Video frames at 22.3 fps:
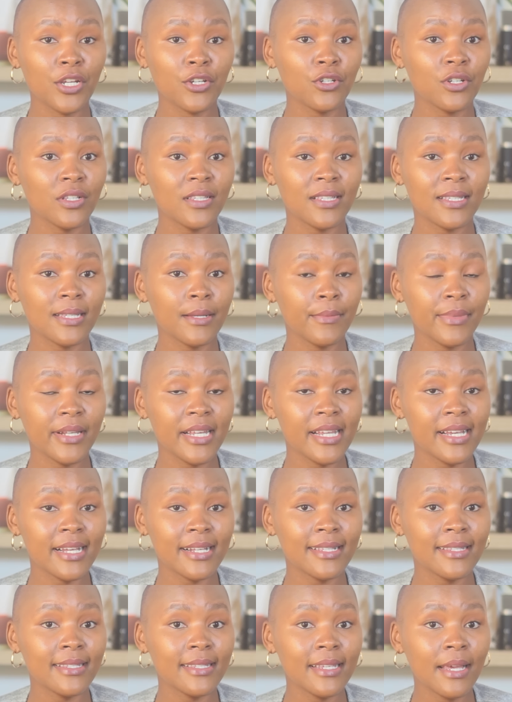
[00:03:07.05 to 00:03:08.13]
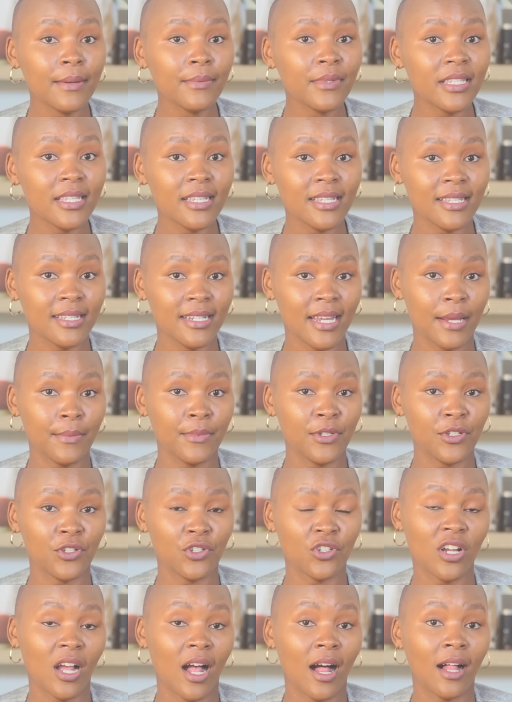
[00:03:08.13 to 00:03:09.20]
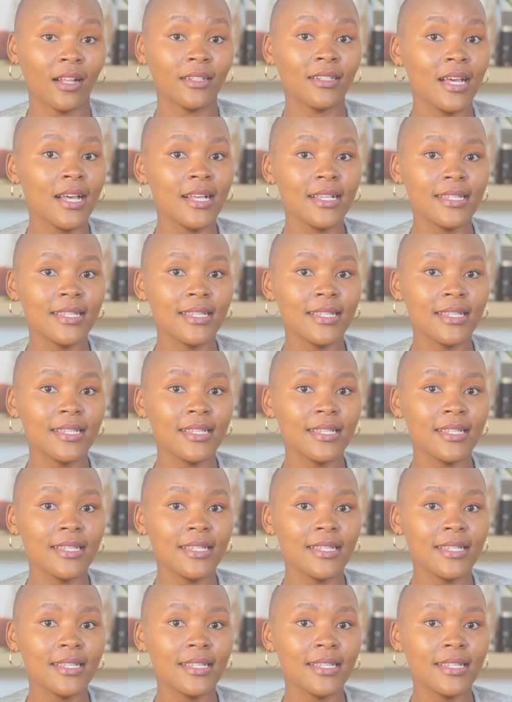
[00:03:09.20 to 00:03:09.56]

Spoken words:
should simply accept this neighbor's child